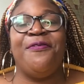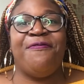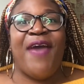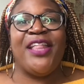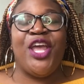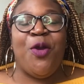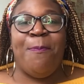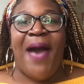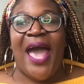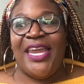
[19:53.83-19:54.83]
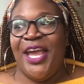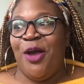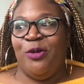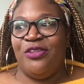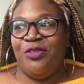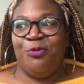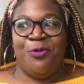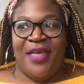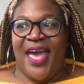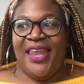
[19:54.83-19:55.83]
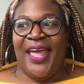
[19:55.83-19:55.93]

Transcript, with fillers: fact that your body goes through that,